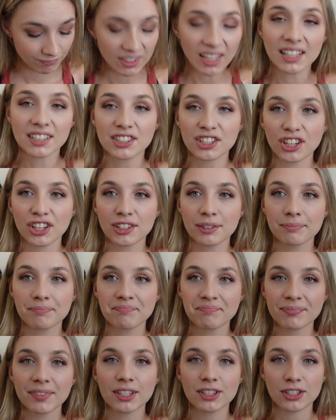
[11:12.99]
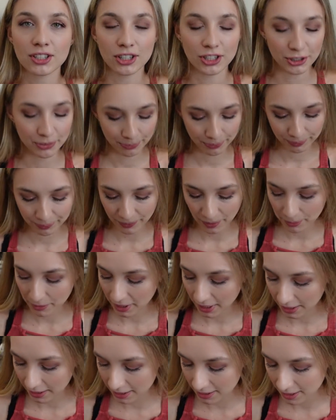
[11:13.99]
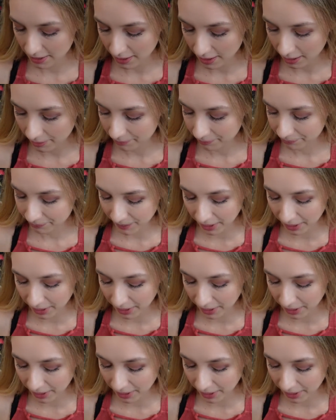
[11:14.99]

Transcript: That's good. That's good. I'm glad I did that.